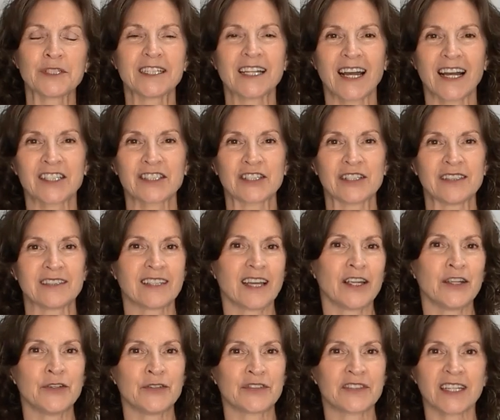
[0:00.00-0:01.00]
reductions
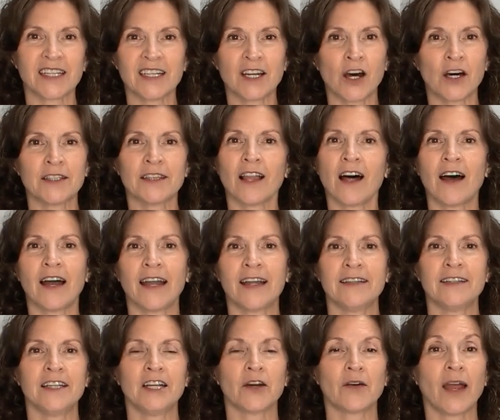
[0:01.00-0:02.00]
that you see
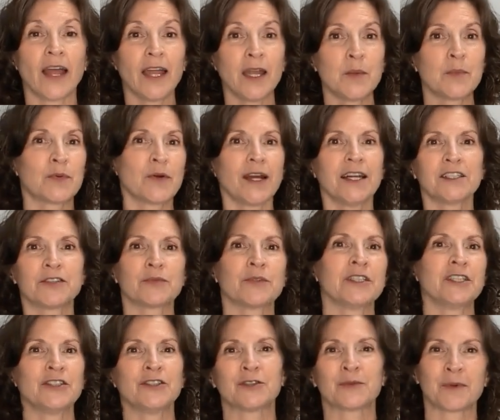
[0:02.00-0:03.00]
online, you know, hey, price
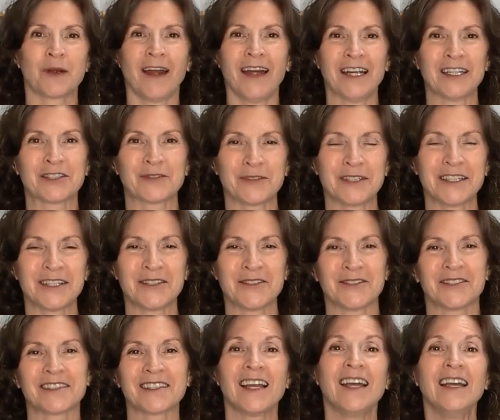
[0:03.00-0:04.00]
reduce.
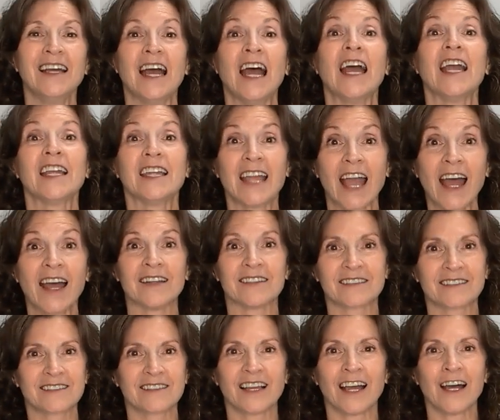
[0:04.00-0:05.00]

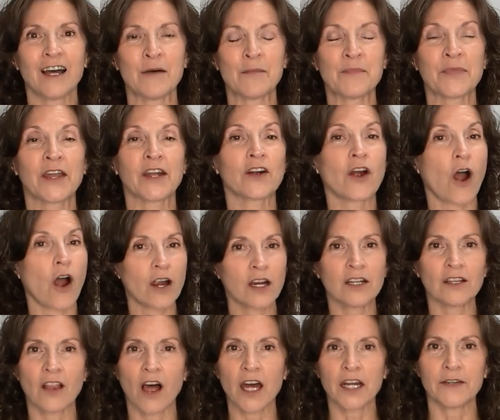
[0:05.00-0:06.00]
Yes, there
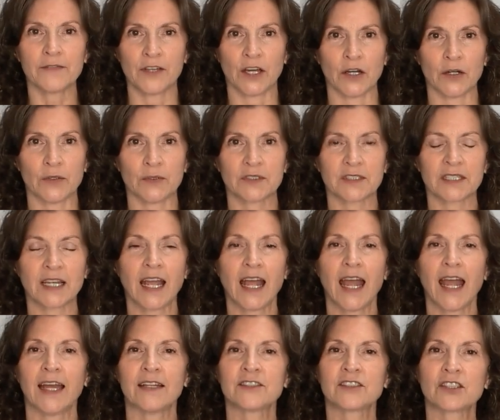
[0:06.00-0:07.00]
are a lot of those.
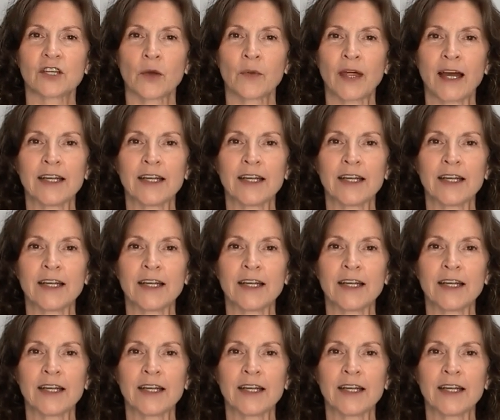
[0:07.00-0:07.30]
And so